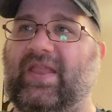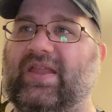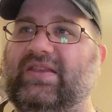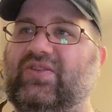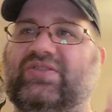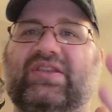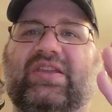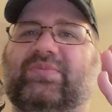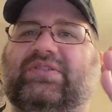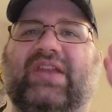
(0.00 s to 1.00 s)
he, you
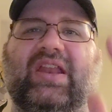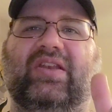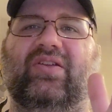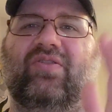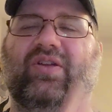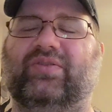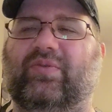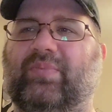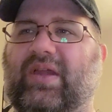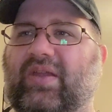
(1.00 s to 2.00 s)
see him standing across
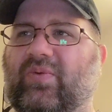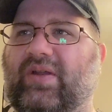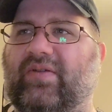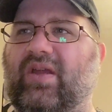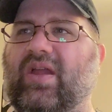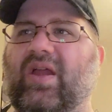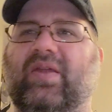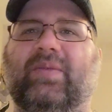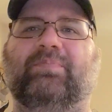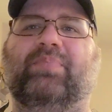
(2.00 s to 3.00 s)
from Mike or whatever,
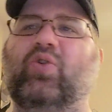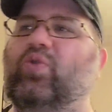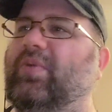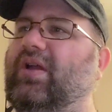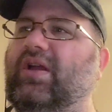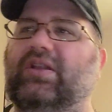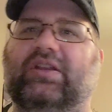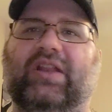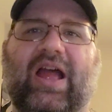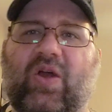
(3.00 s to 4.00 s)
and then boom,
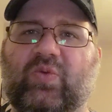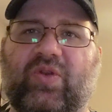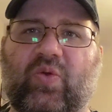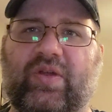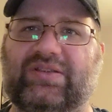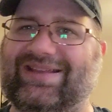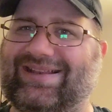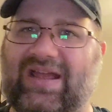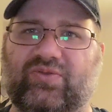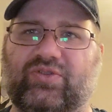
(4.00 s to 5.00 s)
loud noise, like
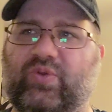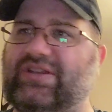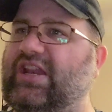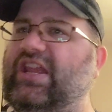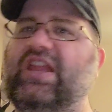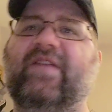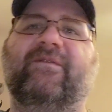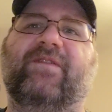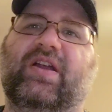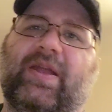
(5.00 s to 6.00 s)
a loud screech, and he
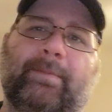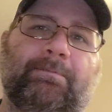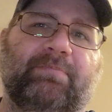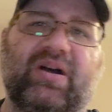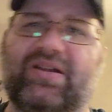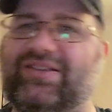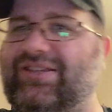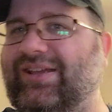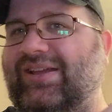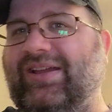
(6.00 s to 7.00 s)
fucking
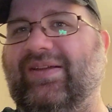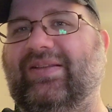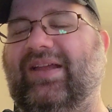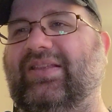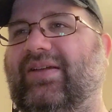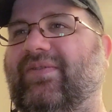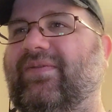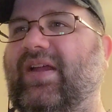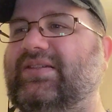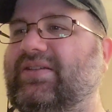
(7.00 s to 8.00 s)
books like the
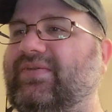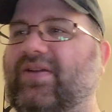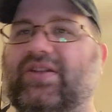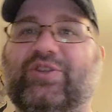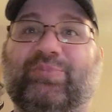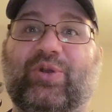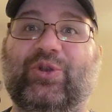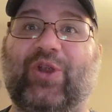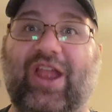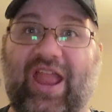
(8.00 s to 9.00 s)
fastest fucking
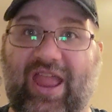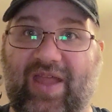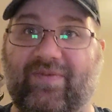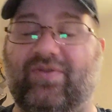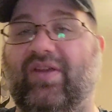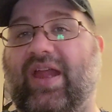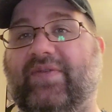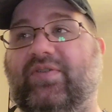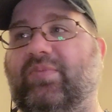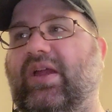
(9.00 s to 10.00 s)
sprinter ever
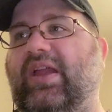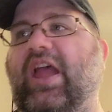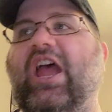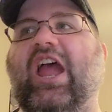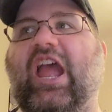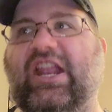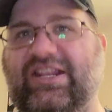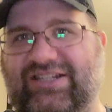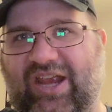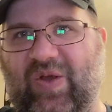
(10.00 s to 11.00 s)
after Mike, and
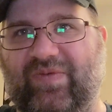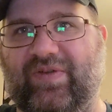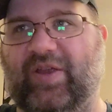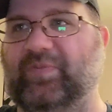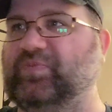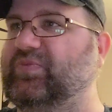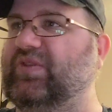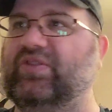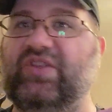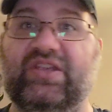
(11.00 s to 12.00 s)
it's terrifying.
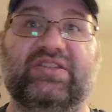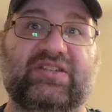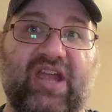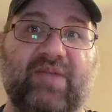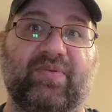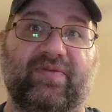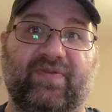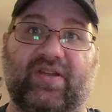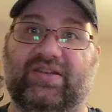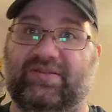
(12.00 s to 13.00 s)
This type of
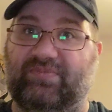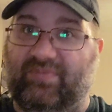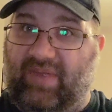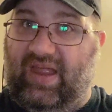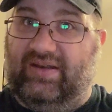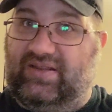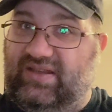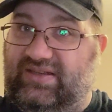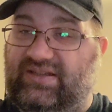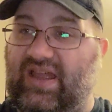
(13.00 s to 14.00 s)
fucking man,
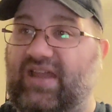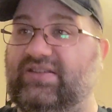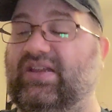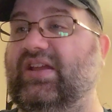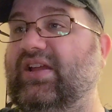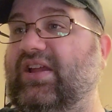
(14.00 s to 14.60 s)
this size,